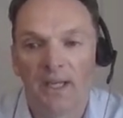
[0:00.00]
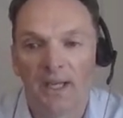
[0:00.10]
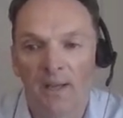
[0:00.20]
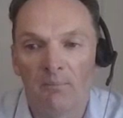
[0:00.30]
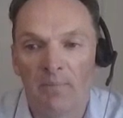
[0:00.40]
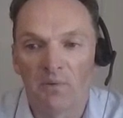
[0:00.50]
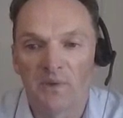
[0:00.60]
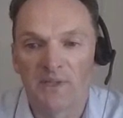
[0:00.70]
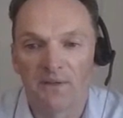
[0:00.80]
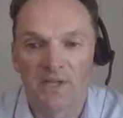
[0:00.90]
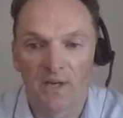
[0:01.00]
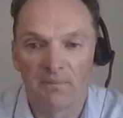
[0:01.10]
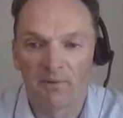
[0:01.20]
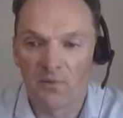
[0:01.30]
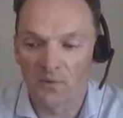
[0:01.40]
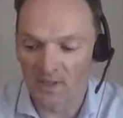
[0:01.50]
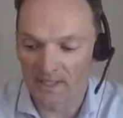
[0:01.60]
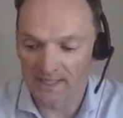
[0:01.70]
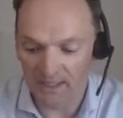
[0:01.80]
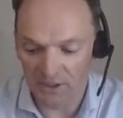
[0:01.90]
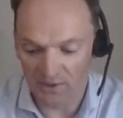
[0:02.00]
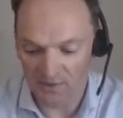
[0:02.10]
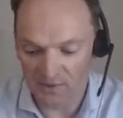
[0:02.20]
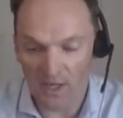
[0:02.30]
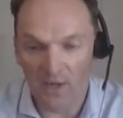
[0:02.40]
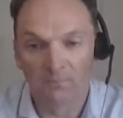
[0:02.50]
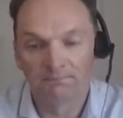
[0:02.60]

but also type of organisation as well.